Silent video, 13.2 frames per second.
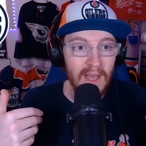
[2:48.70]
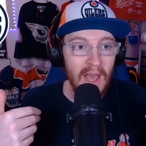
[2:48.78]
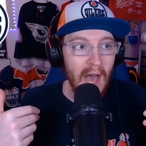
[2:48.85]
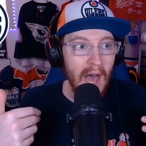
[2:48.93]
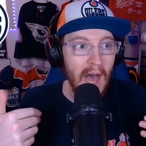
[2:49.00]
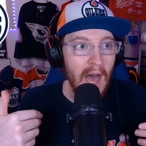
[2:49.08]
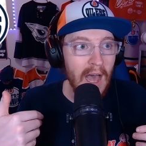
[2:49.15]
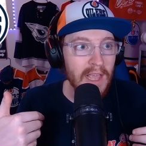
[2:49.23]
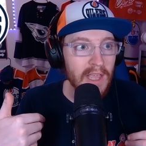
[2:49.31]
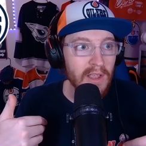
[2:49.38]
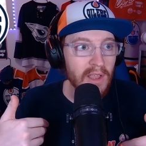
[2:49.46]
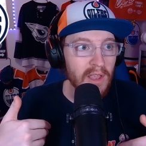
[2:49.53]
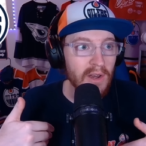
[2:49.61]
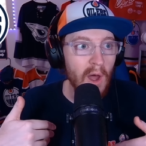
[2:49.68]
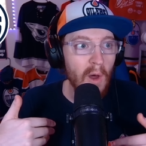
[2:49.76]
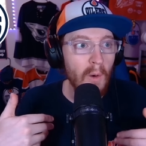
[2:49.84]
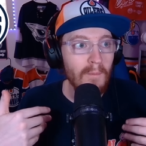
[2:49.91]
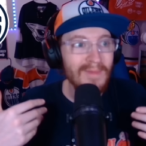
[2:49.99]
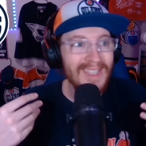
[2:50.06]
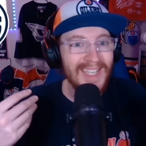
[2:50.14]

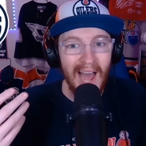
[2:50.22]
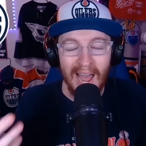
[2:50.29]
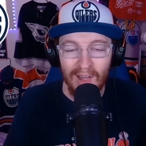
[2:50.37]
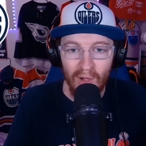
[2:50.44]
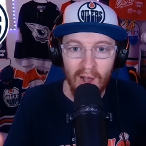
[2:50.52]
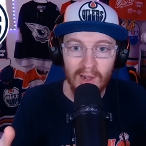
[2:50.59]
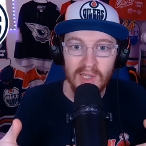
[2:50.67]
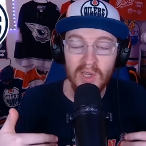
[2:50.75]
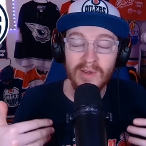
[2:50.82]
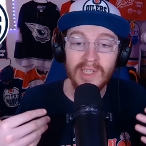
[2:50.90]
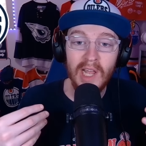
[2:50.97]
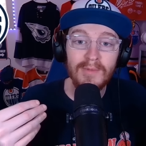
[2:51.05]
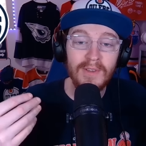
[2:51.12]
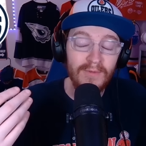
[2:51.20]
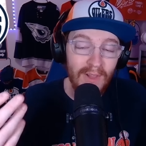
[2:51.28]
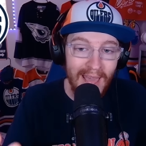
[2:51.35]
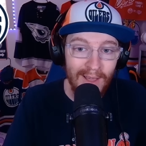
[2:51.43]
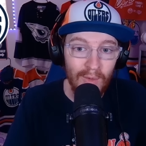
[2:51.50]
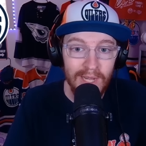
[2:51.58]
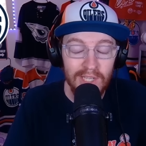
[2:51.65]
dialogue, certain types of
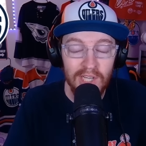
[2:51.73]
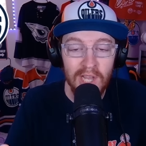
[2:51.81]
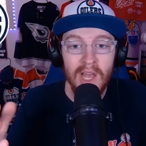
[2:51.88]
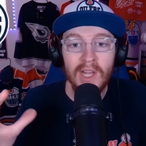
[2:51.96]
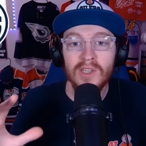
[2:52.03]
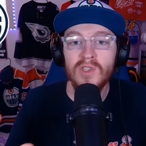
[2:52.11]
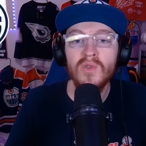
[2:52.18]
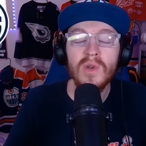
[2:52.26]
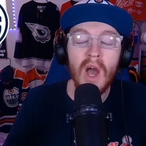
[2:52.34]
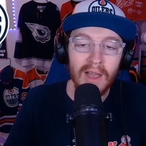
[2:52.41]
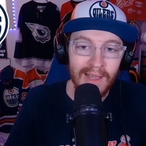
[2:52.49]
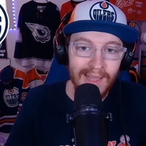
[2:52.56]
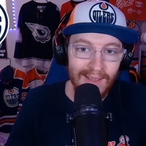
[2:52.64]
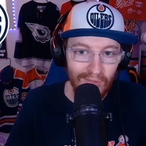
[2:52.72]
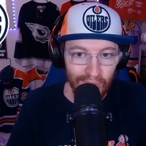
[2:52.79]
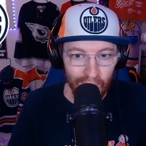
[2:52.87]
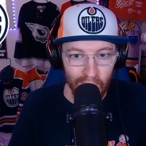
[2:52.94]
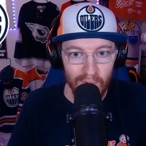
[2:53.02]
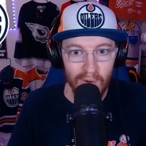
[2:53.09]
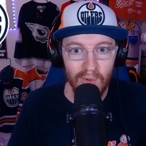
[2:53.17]
language do not get
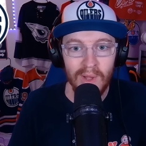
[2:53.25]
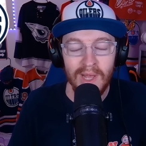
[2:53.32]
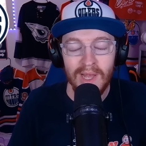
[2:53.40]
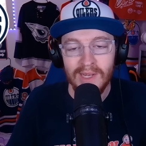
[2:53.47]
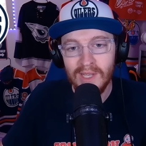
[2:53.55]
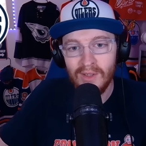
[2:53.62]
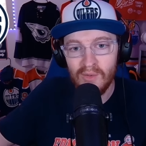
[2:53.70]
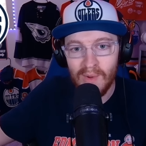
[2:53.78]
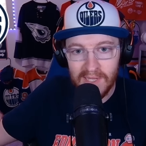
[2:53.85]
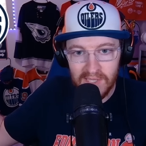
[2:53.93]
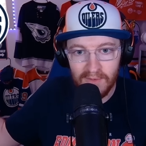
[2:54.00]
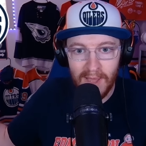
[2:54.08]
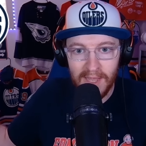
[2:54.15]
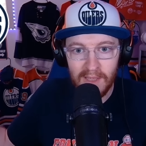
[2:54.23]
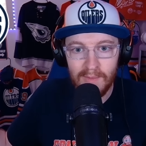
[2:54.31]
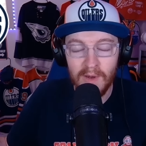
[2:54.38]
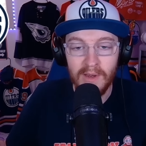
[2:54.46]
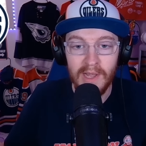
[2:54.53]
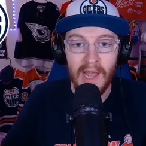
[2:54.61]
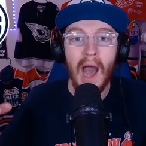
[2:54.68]
through to the rest of my community.